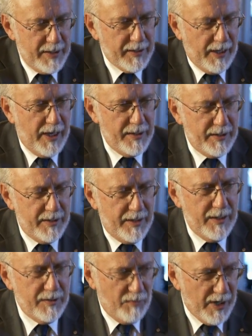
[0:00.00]
this case it
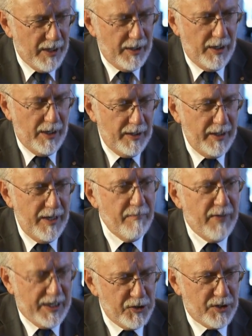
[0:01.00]
is really an
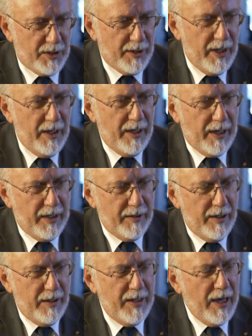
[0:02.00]
invention, and
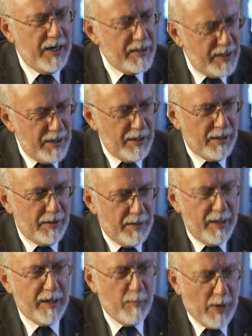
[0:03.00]
the idea,
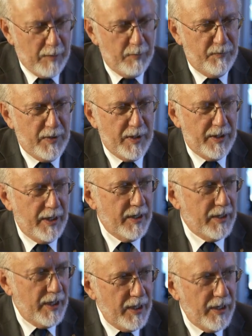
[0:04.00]
they come up with the
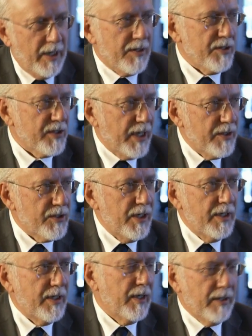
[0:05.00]
idea and sketched
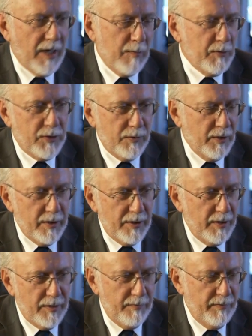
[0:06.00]
it and come to
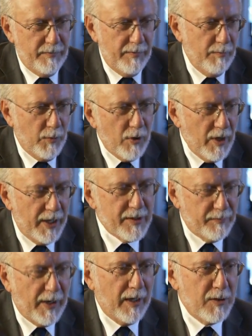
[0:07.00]
a more or less
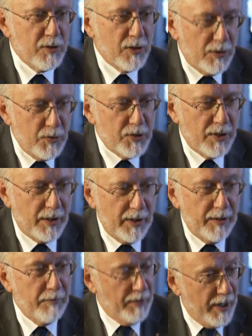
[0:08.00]
final solution
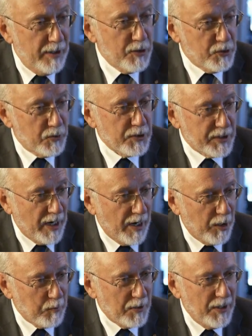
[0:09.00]
in a fairly short
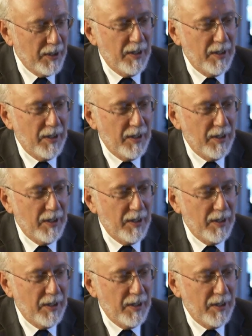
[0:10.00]
time.